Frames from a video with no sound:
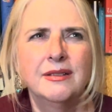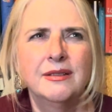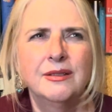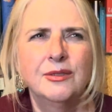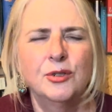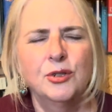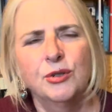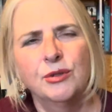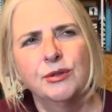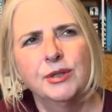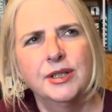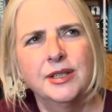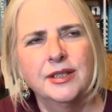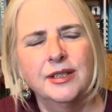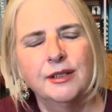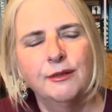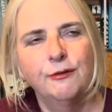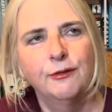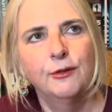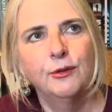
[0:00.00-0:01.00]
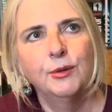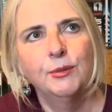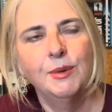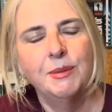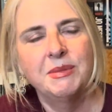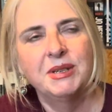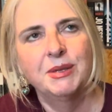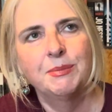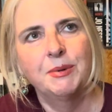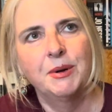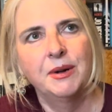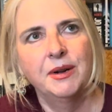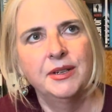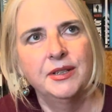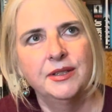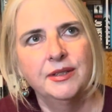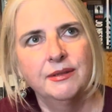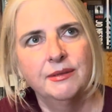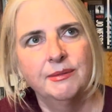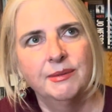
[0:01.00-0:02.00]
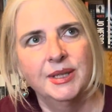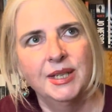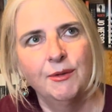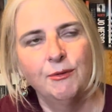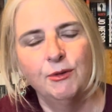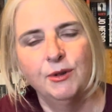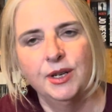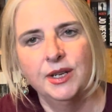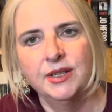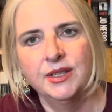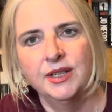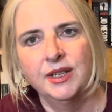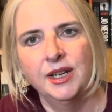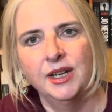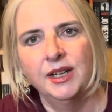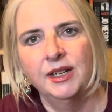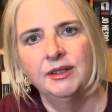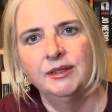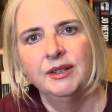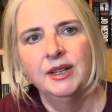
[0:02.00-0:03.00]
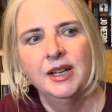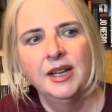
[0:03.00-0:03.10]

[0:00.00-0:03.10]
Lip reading: was shortlisted for the Women's Prize several years ago.